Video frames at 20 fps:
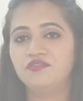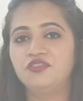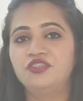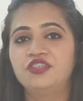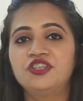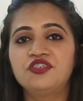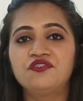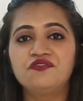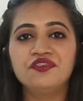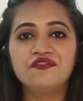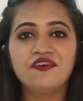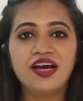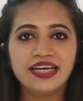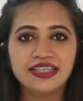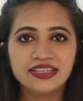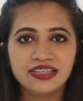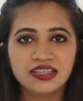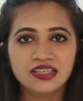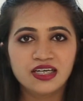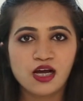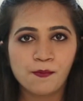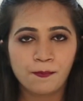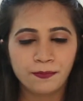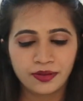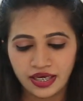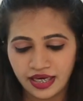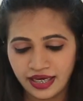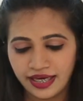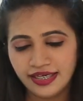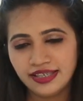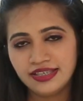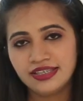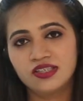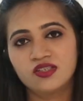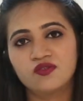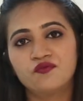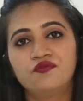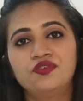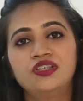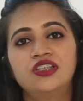we've iced the
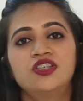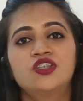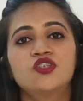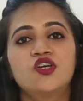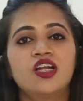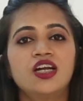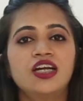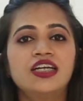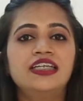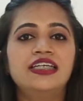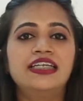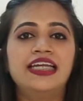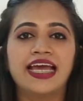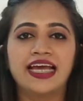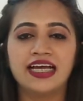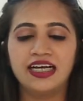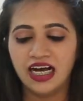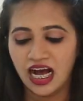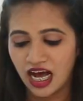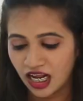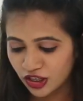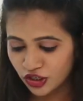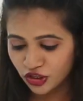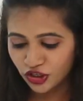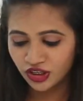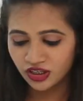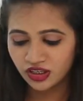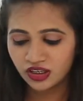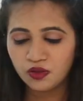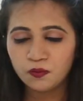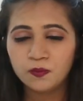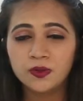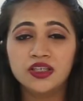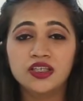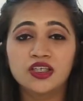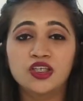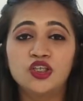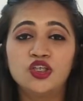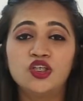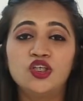cupcakes. We're just gonna garnish it with
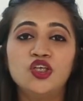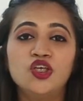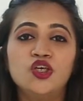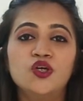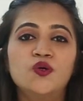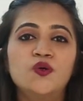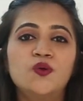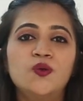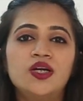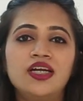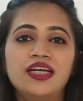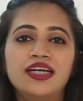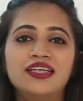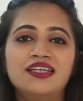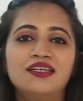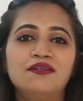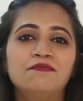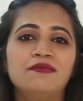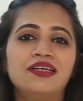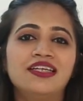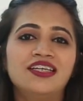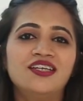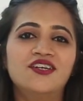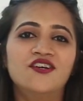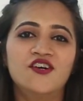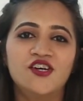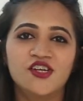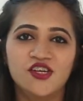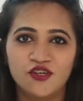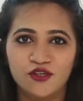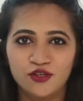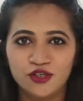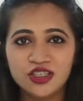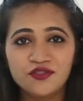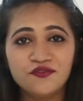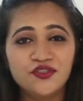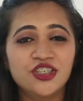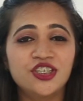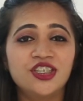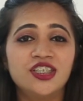the cute little mini
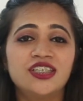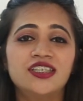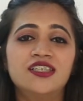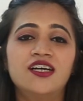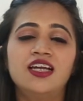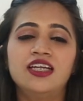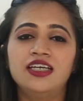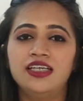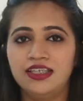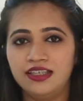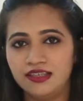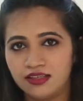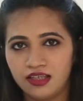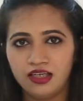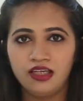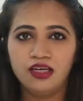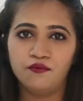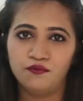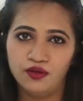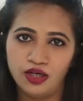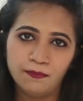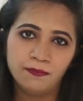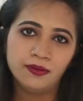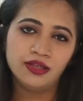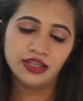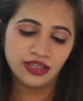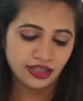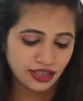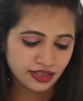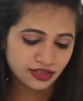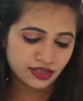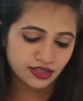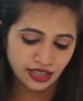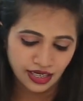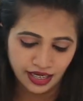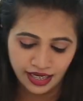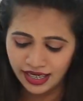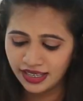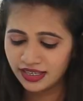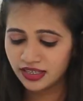Oreos, which are really easily available these
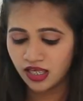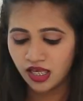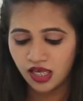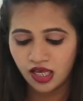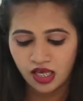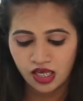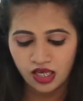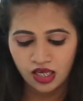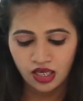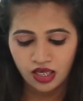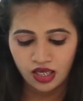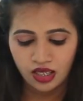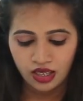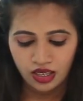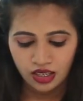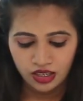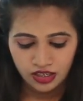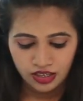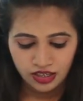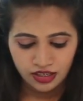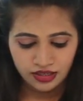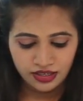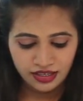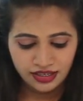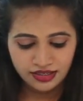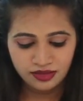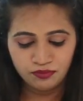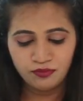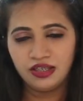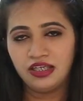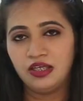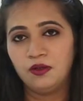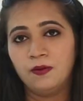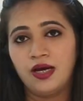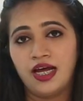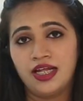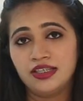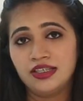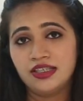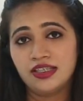days. These mini
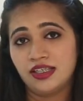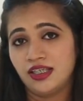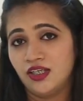ones are